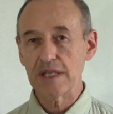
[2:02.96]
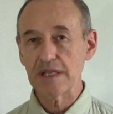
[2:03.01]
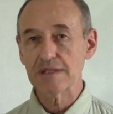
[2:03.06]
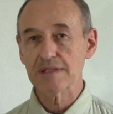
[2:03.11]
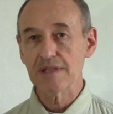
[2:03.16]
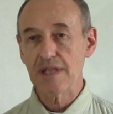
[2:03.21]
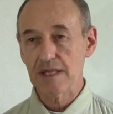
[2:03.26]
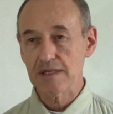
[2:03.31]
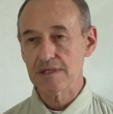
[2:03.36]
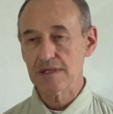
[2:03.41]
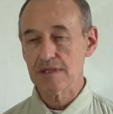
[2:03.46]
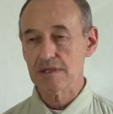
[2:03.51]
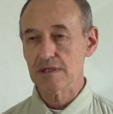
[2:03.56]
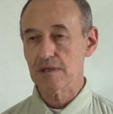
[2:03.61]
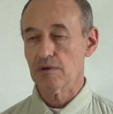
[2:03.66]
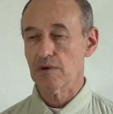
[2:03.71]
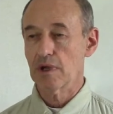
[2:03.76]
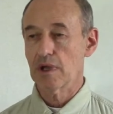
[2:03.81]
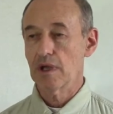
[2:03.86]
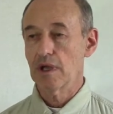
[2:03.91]
is
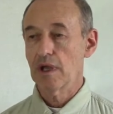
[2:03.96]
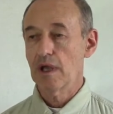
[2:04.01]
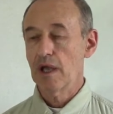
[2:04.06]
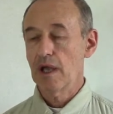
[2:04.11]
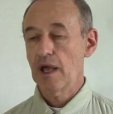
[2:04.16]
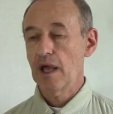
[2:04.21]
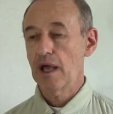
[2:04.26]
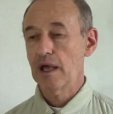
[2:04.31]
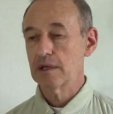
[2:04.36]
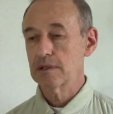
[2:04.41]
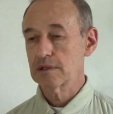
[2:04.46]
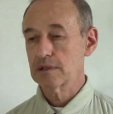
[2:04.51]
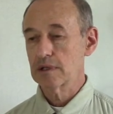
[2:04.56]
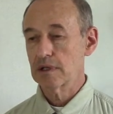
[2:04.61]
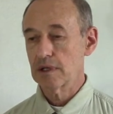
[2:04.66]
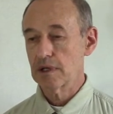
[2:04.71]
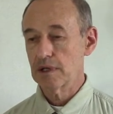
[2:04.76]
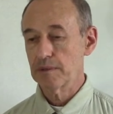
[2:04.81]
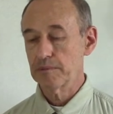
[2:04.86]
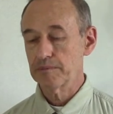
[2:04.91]
necessary. And
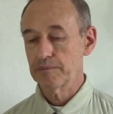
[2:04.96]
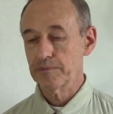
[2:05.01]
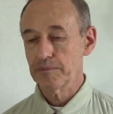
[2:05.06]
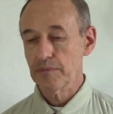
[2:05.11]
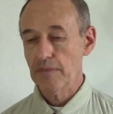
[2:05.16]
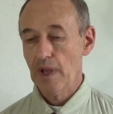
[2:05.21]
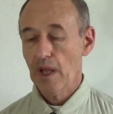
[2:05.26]
um,